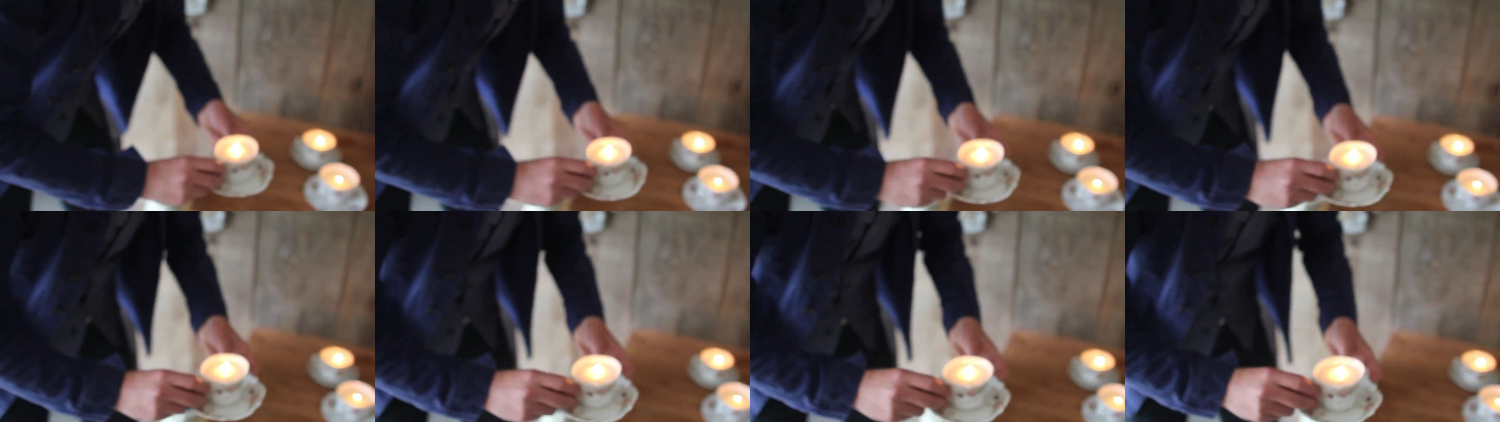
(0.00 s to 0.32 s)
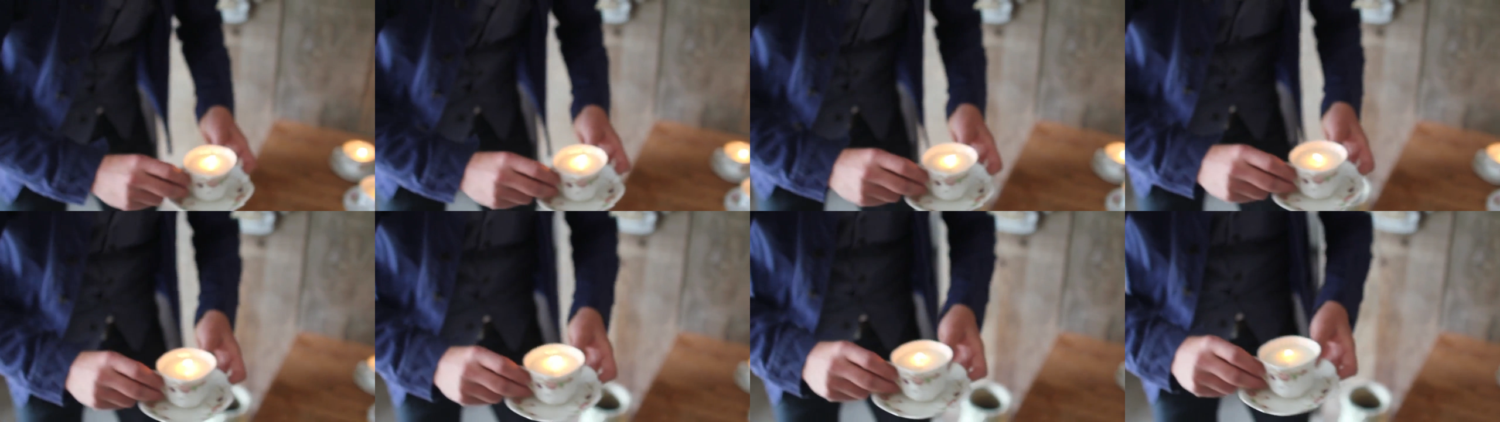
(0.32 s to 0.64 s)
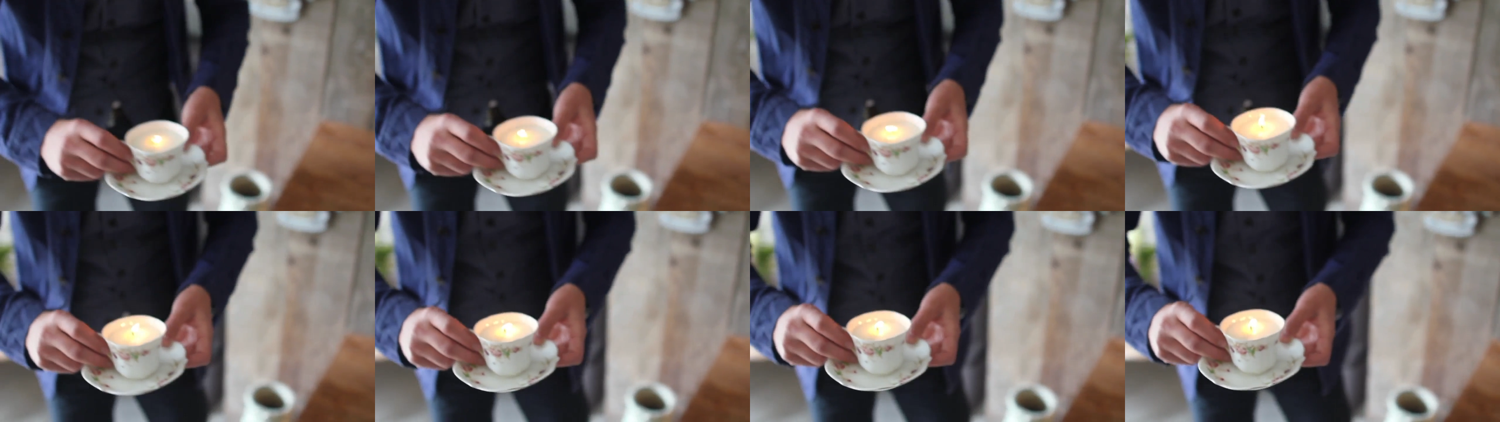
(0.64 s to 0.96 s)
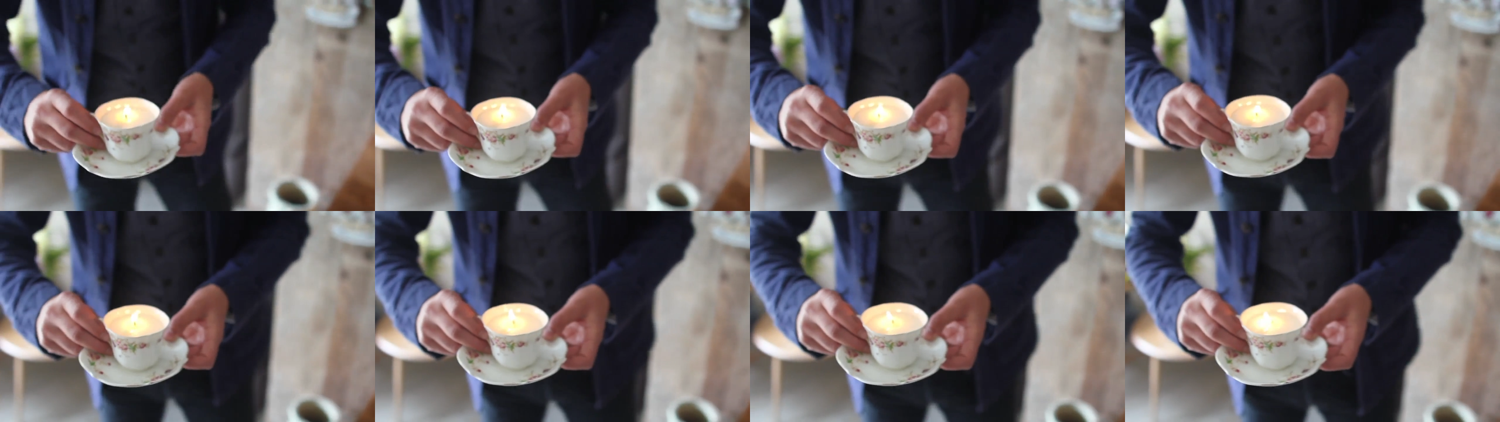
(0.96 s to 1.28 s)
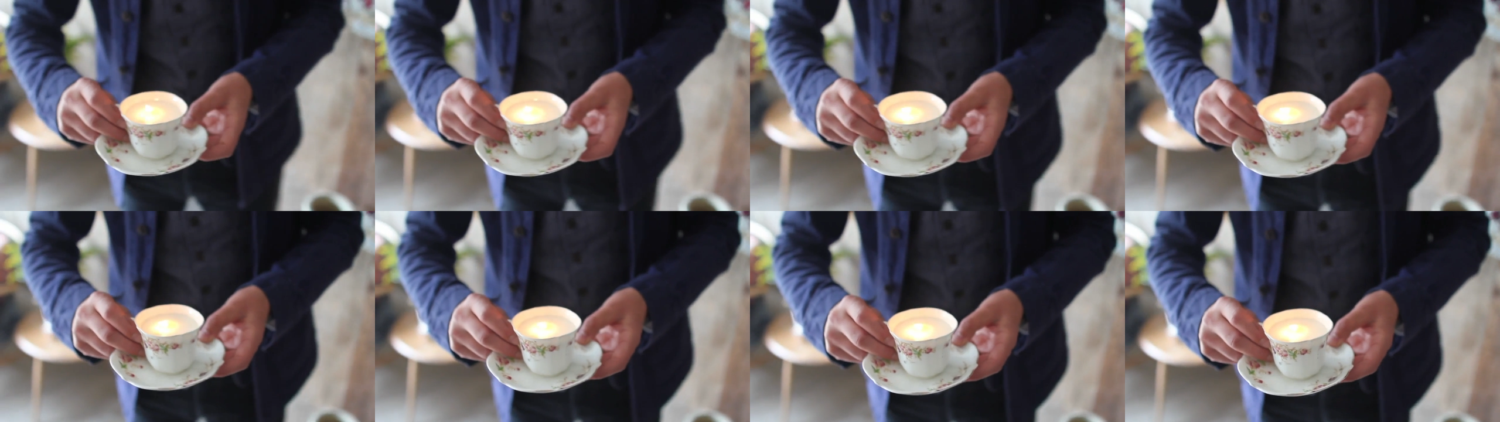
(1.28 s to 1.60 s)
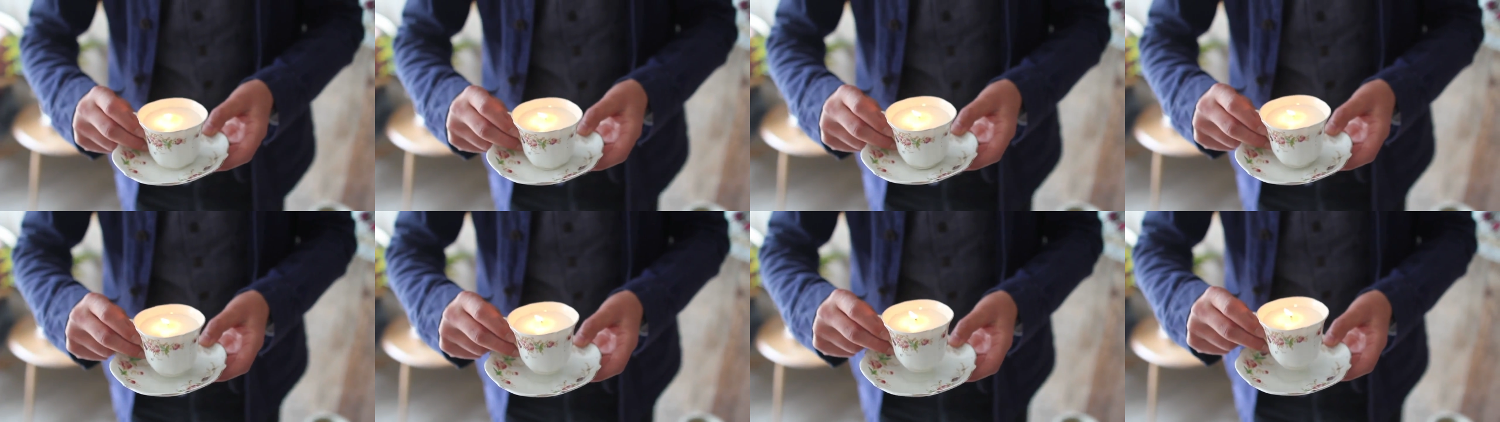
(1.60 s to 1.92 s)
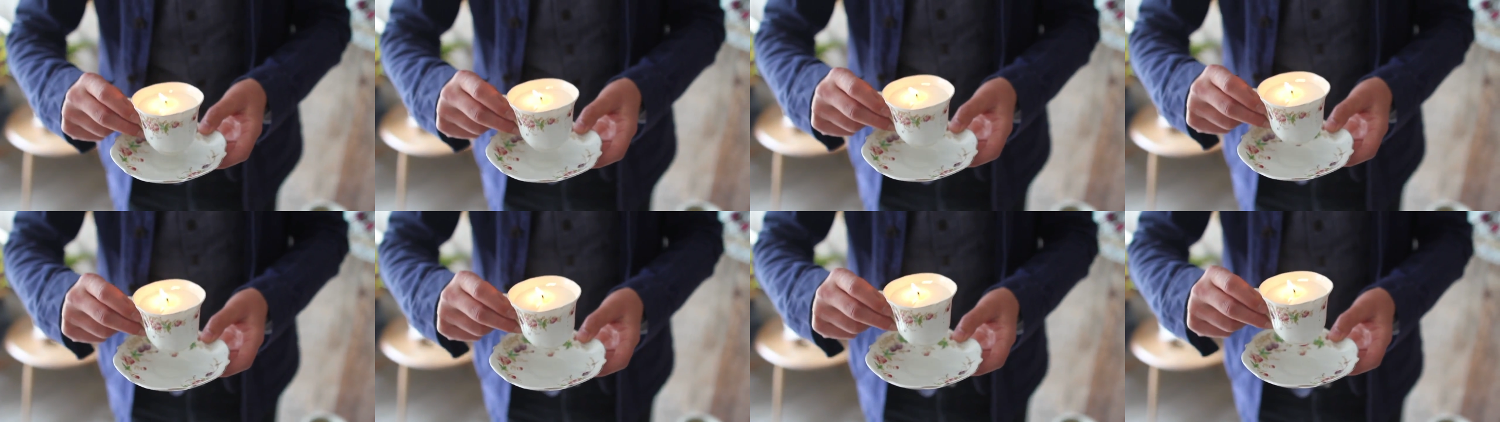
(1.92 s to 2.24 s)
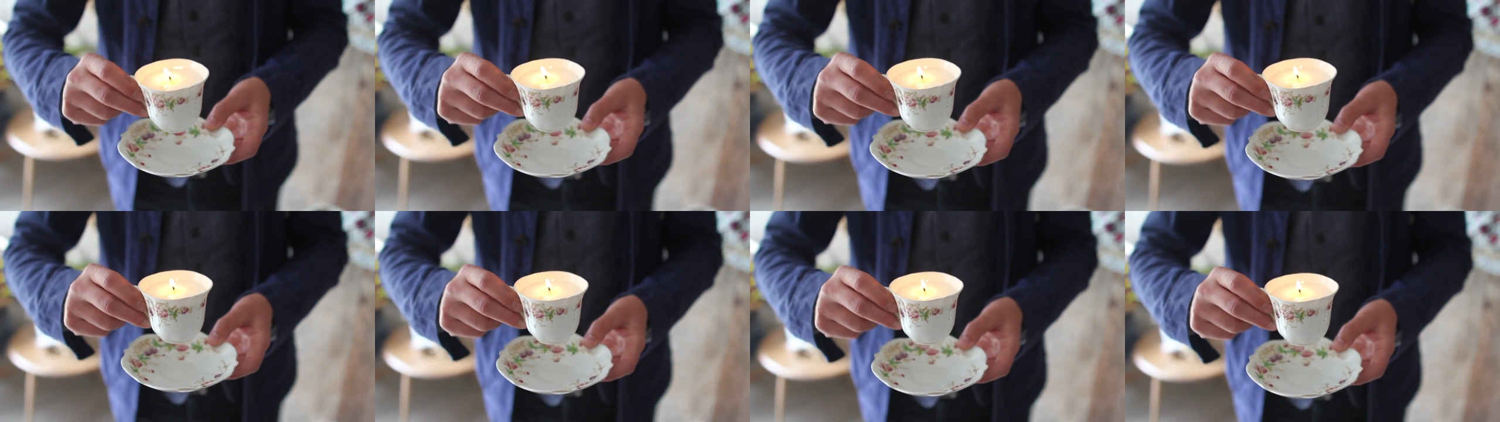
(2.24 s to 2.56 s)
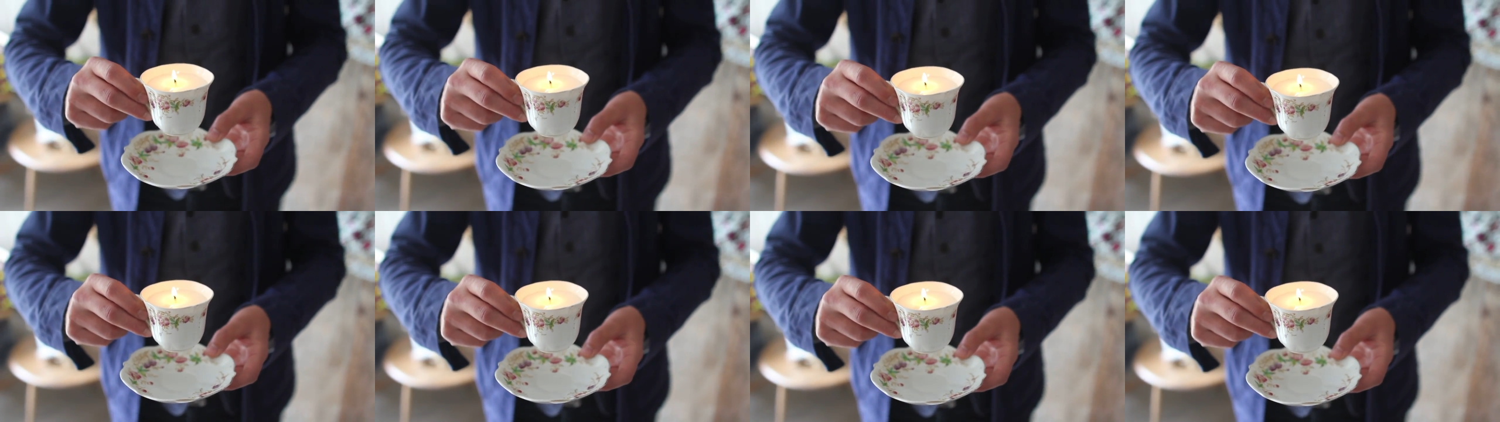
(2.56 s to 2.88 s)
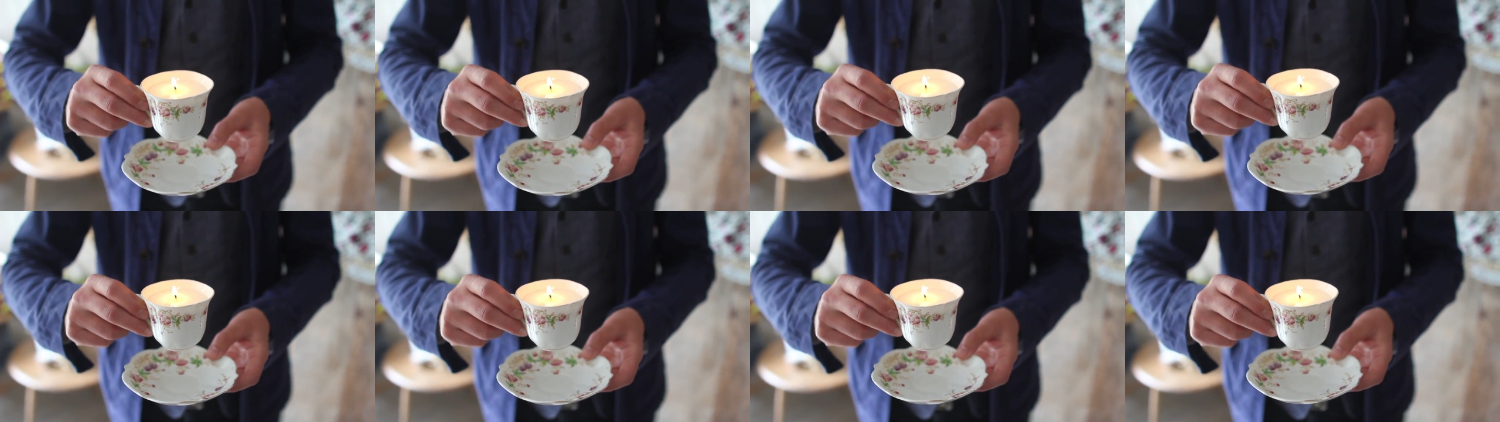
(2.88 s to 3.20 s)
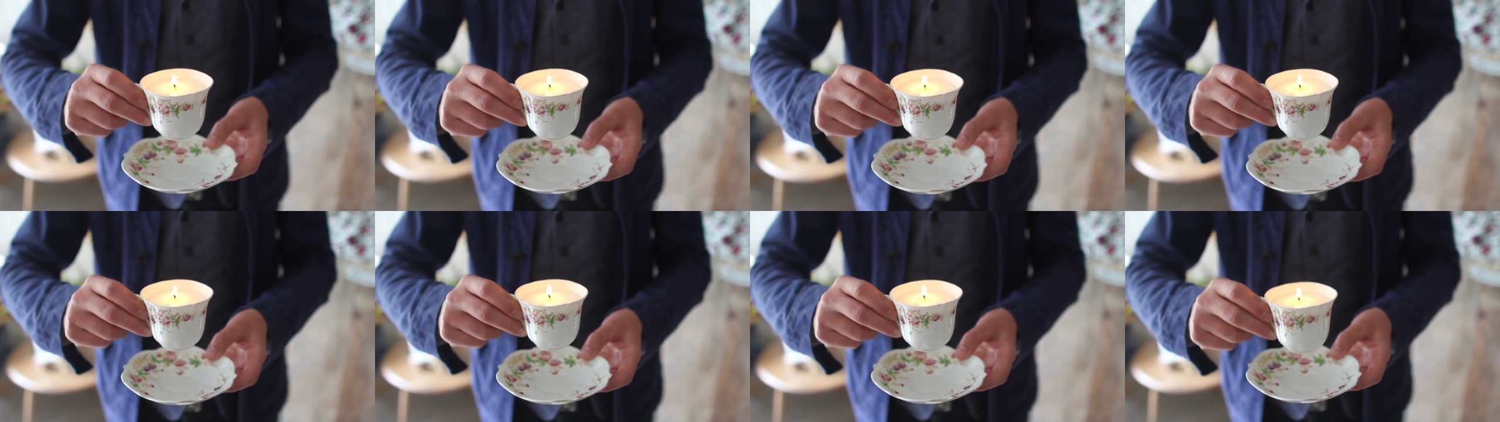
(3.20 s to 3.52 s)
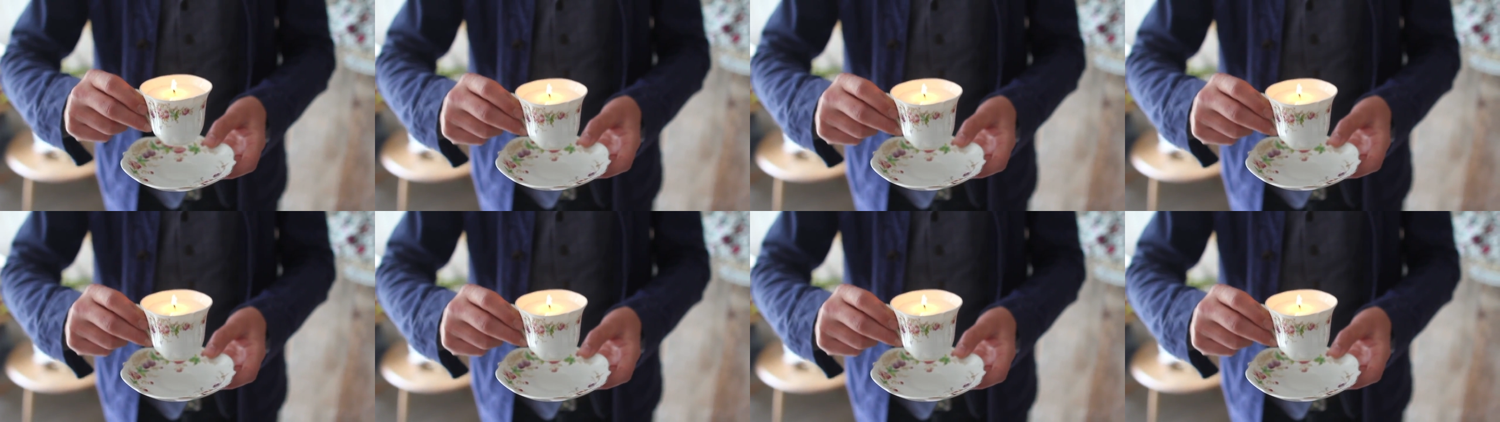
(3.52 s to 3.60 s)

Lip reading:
No face is visible, so there are no lips to read.